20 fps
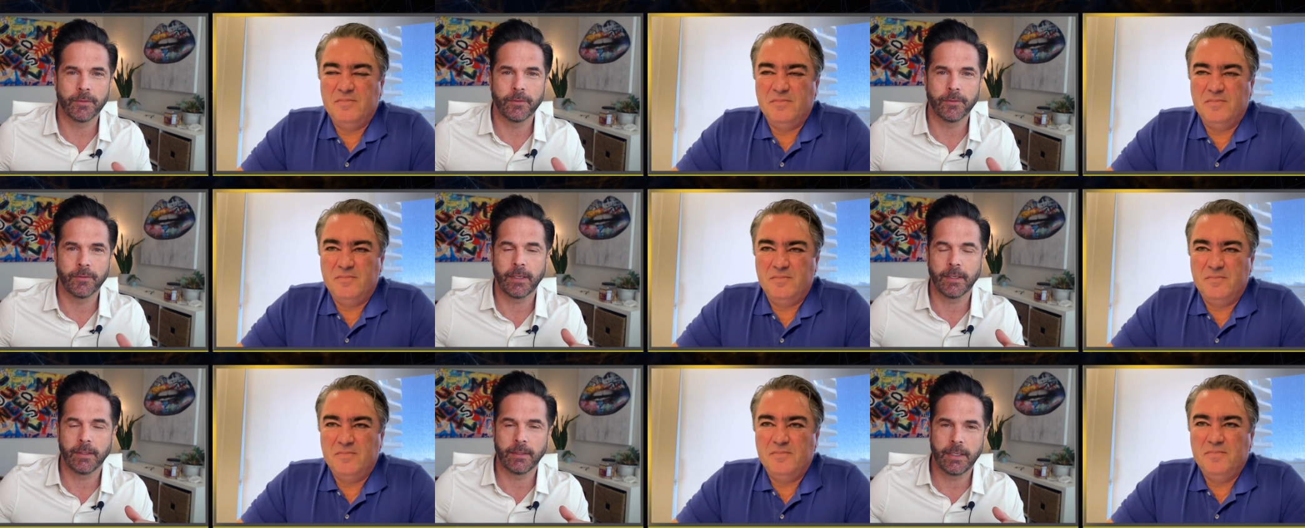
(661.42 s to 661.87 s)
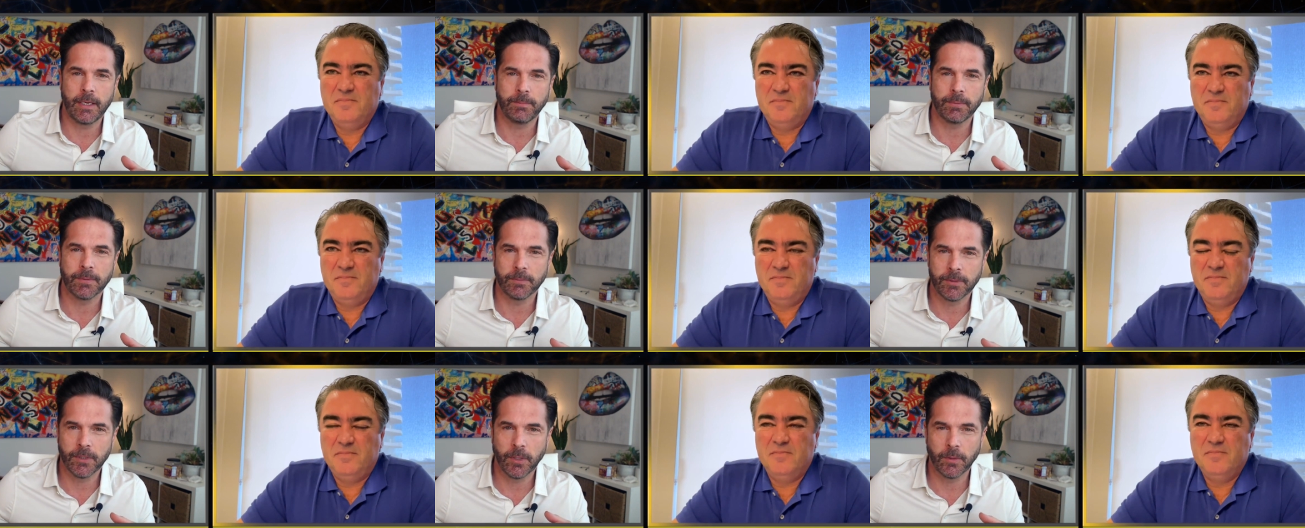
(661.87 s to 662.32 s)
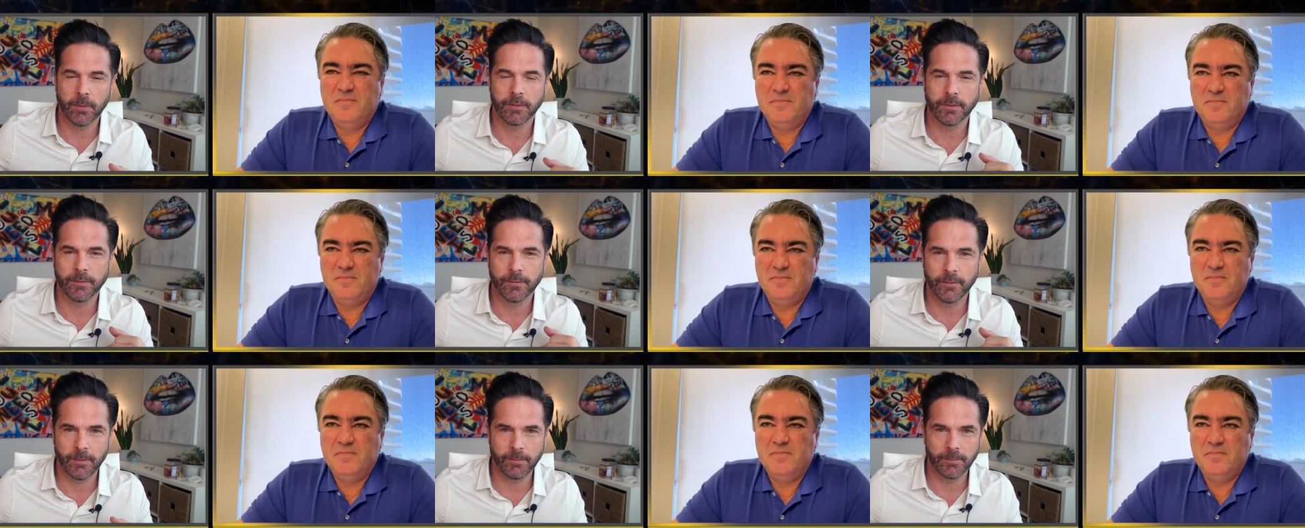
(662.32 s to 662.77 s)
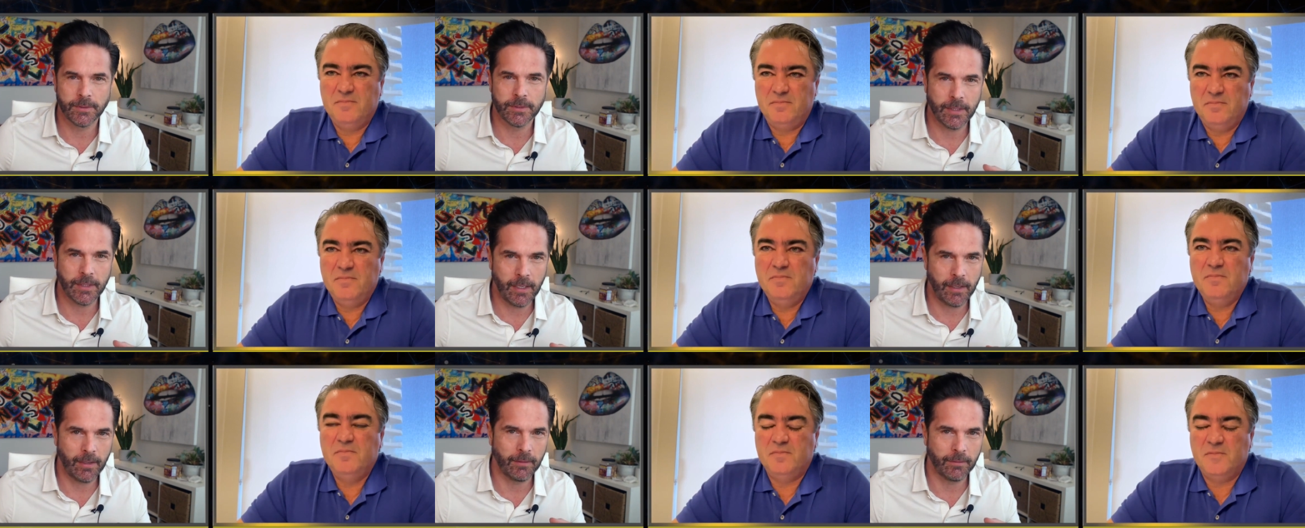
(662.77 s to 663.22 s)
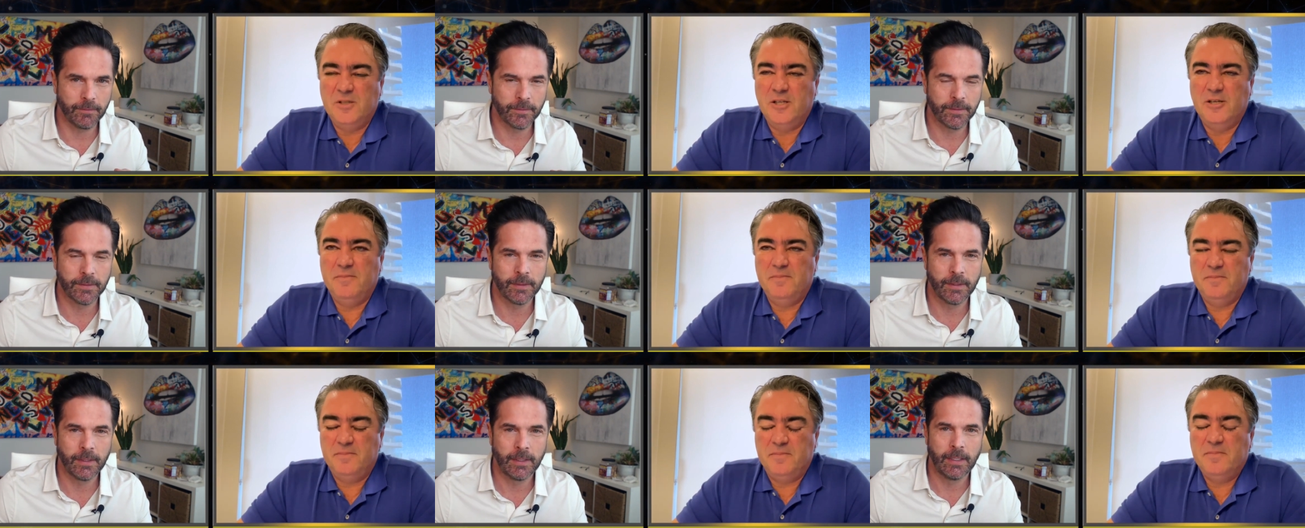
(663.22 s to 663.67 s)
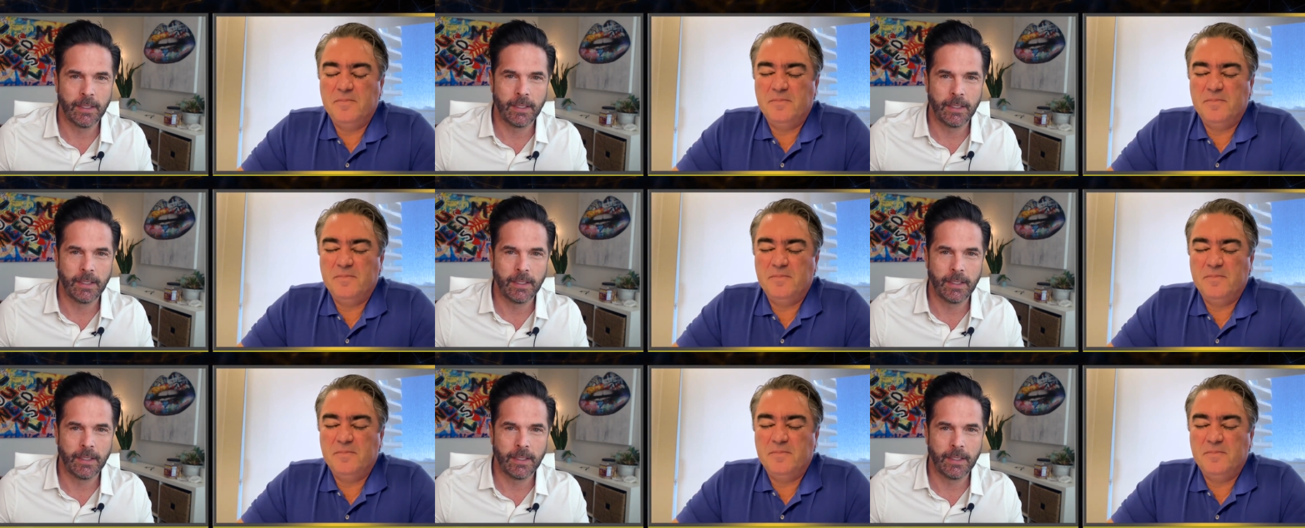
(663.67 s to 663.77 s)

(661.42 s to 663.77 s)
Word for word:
Speaker 1: so they can keep some tokens for themselves